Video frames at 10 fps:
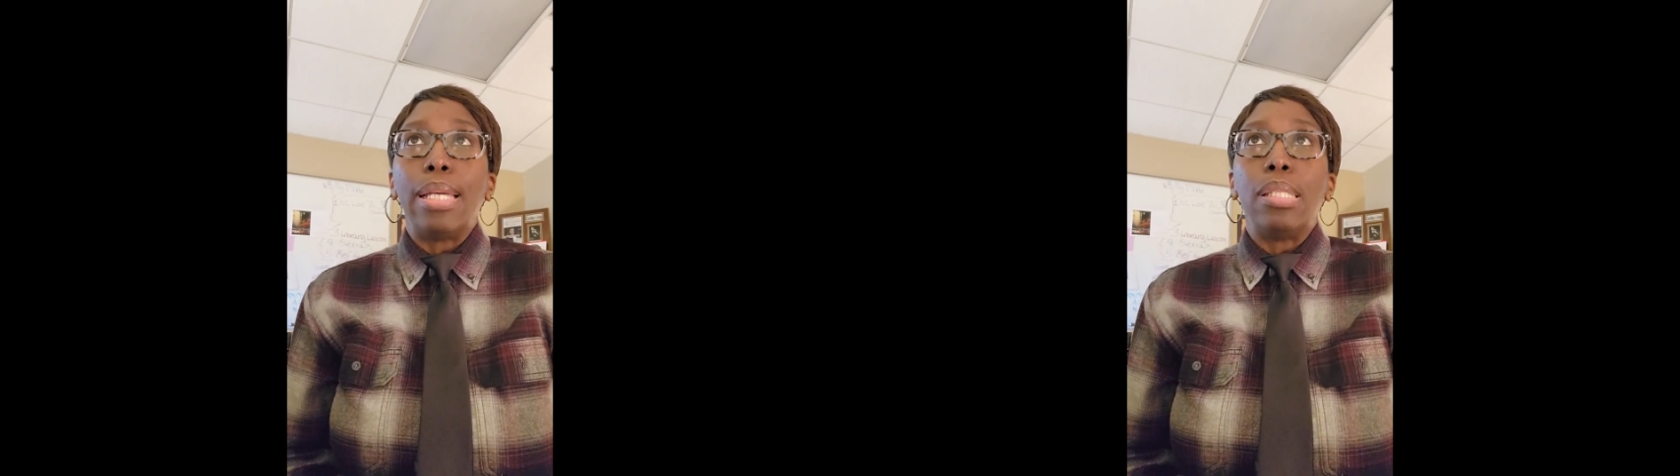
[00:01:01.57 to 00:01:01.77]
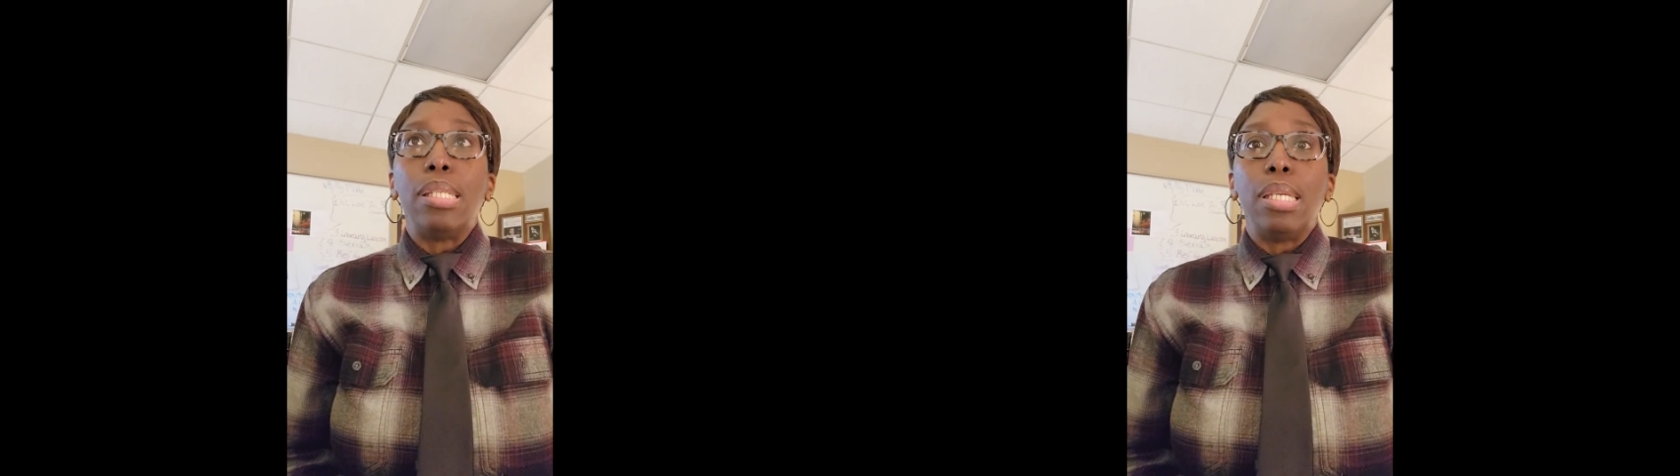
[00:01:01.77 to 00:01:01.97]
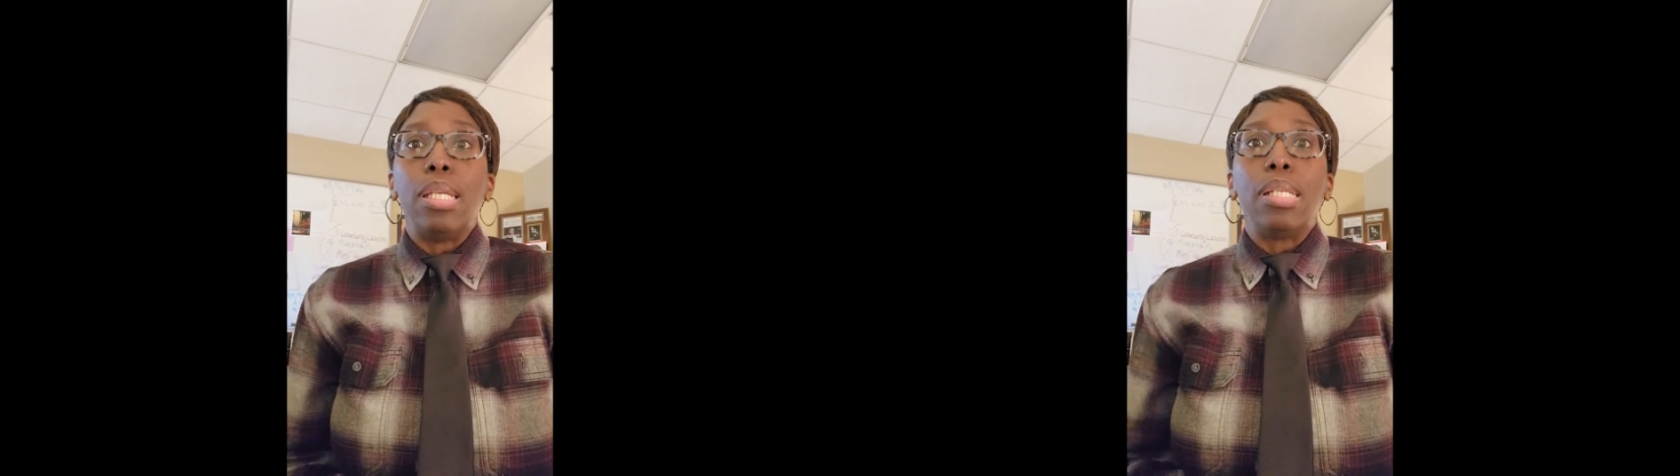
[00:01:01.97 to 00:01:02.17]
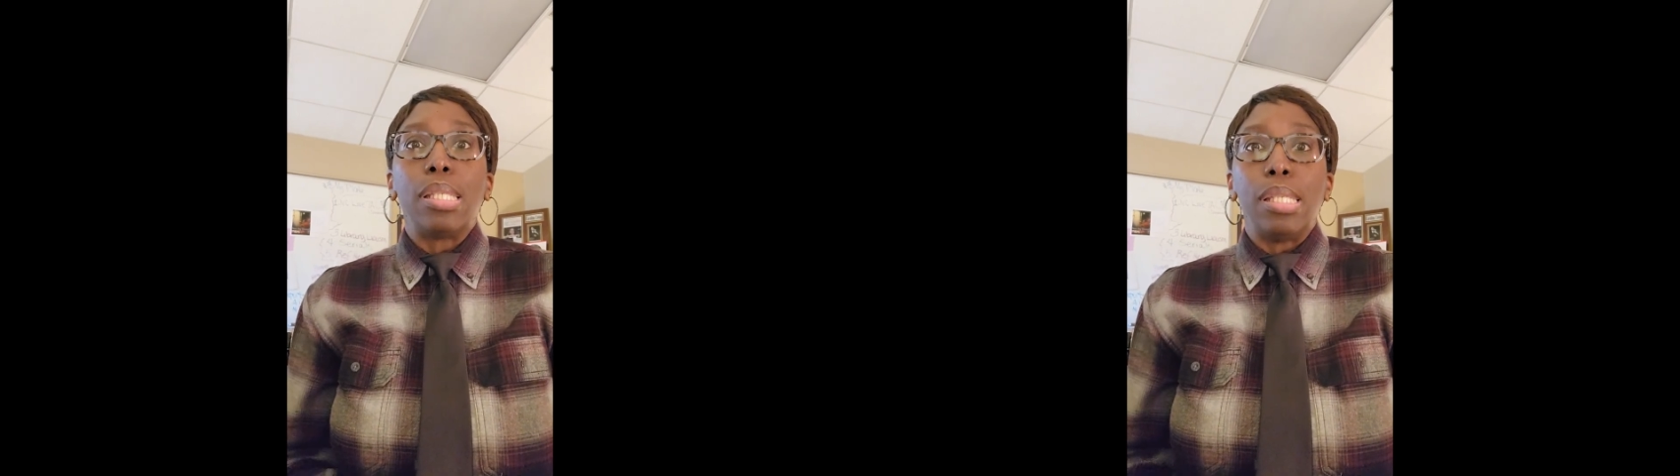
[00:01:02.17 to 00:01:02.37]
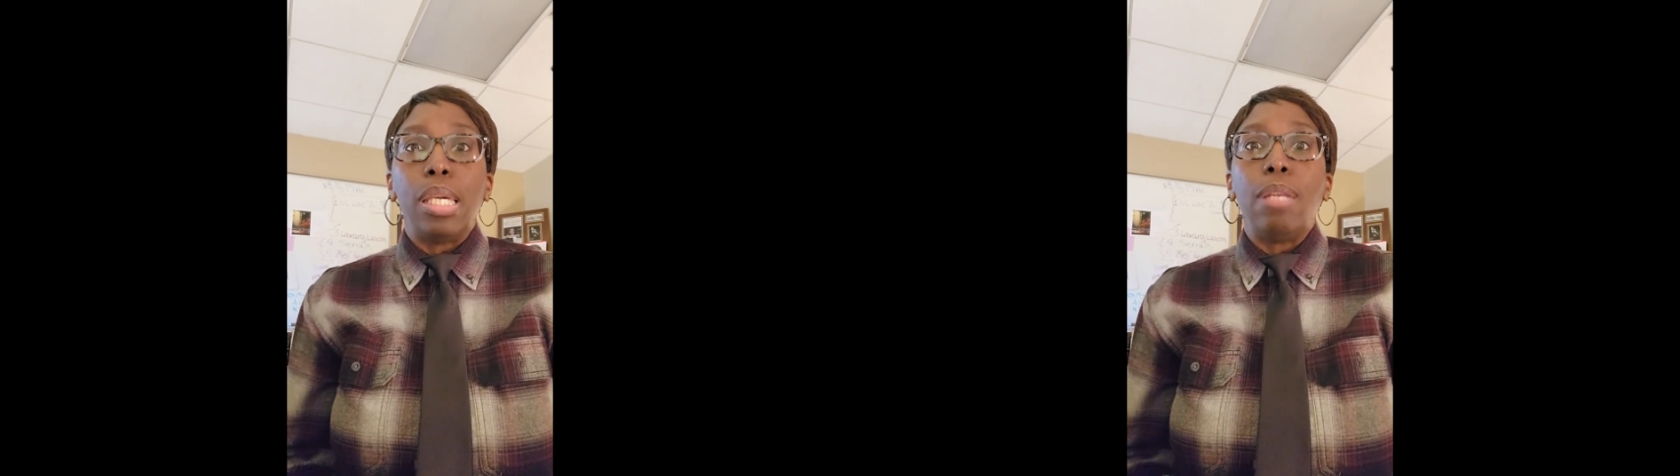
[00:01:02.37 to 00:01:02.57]
I did
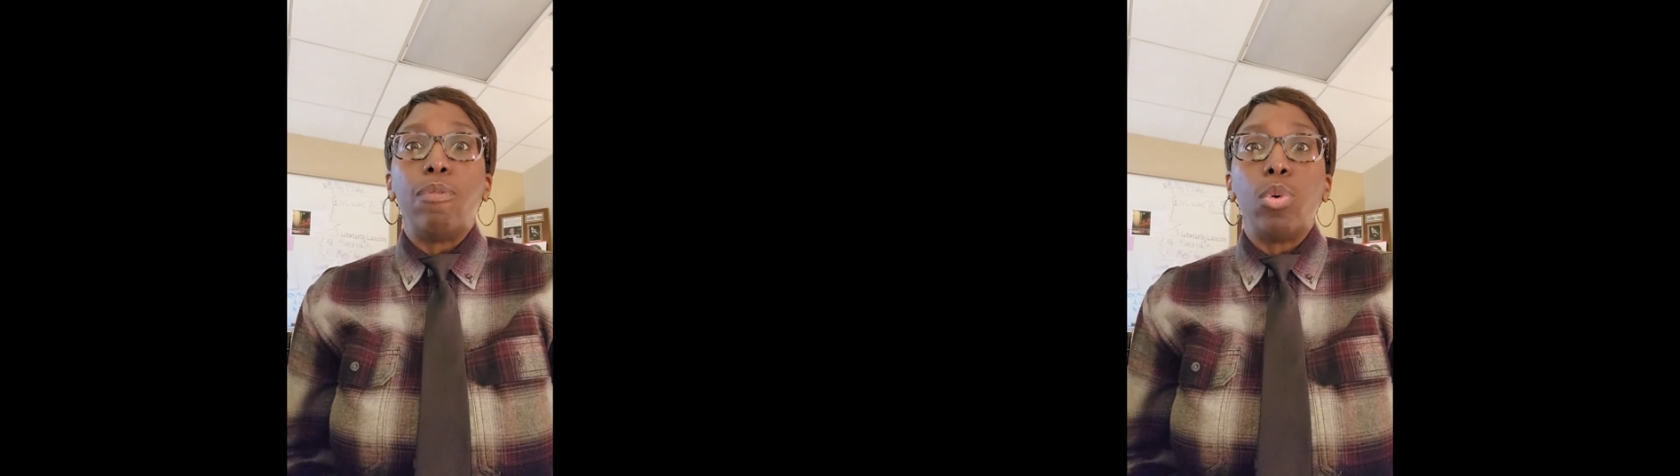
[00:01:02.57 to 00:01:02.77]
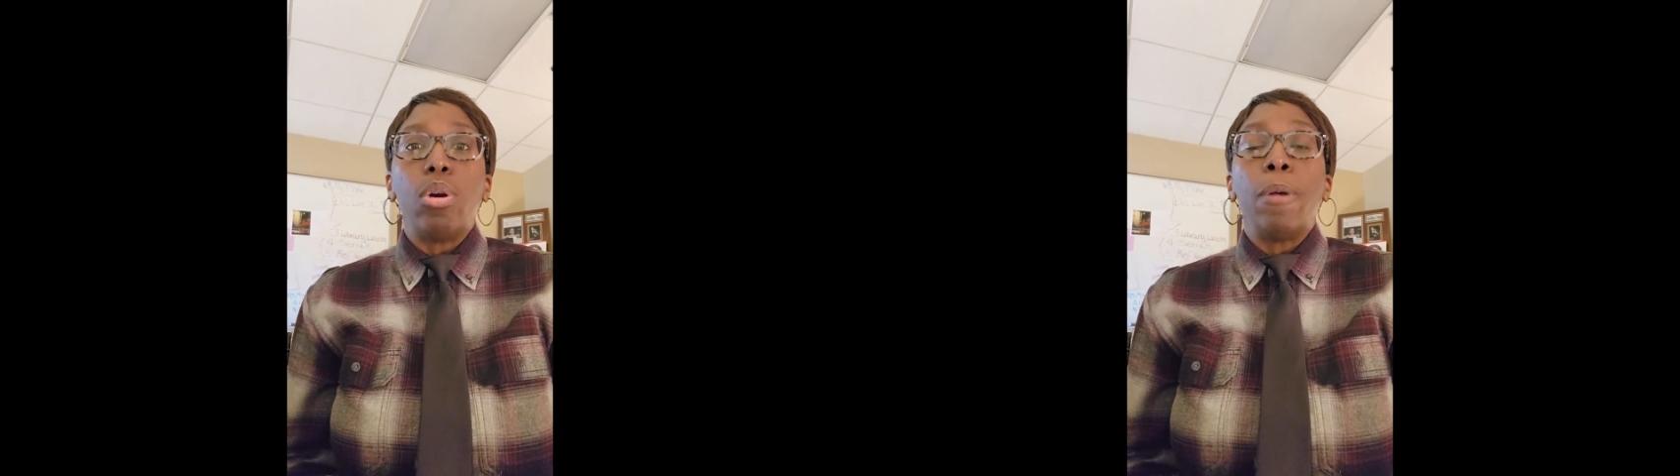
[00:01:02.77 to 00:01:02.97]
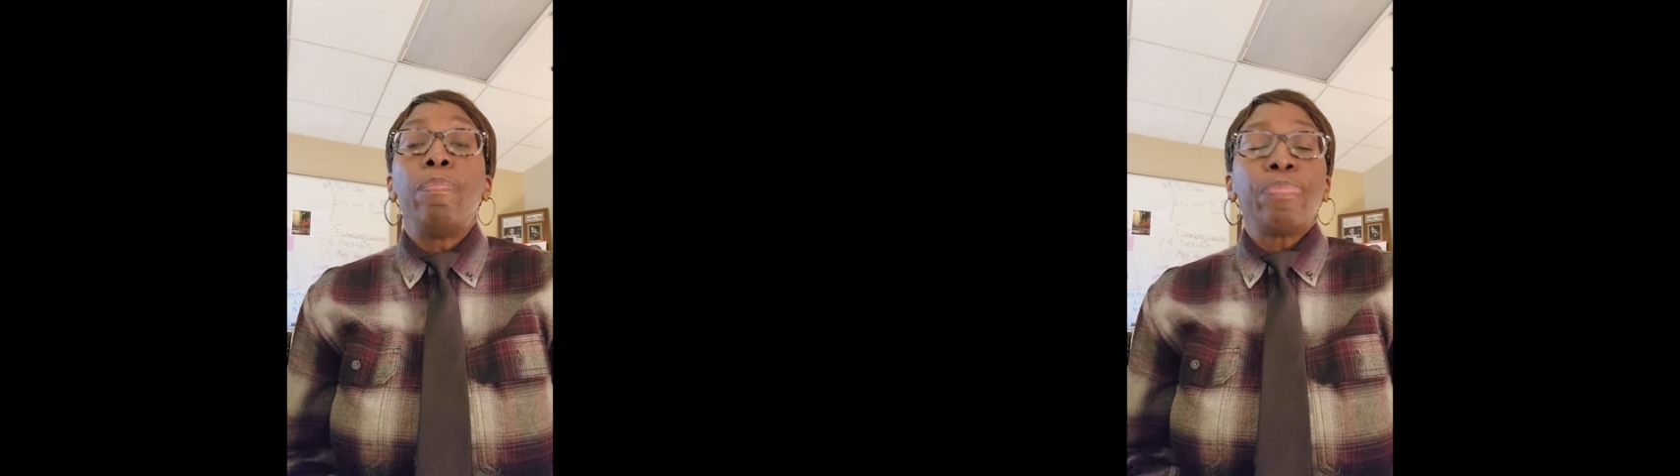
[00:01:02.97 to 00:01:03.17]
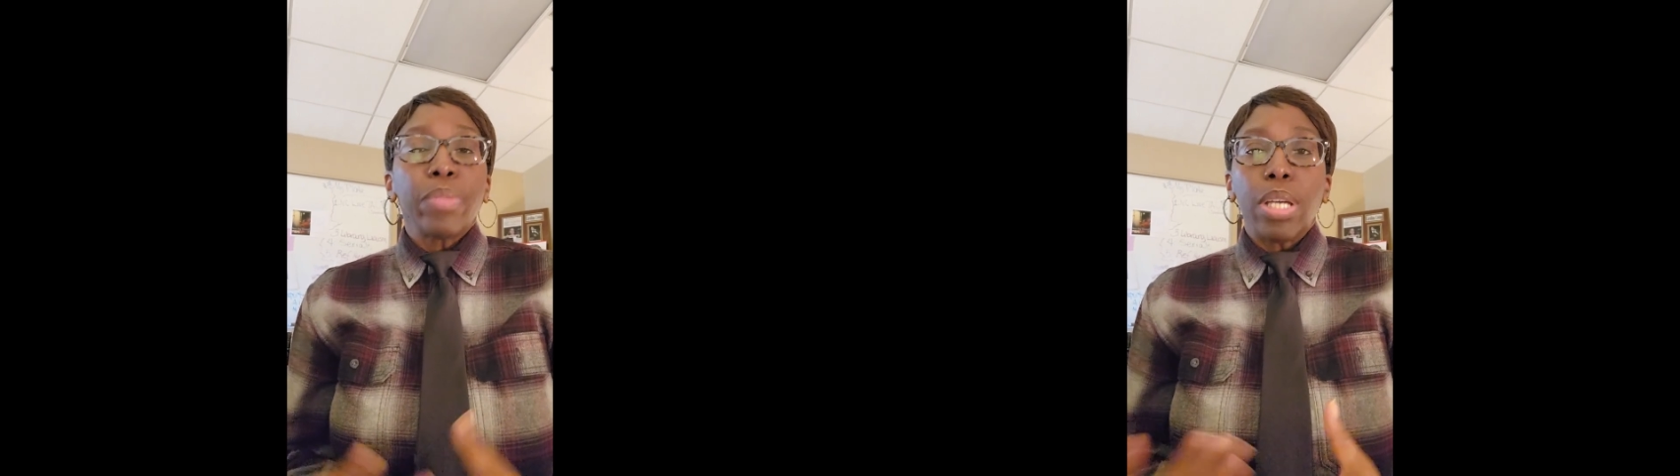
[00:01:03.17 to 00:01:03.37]
in a scene for,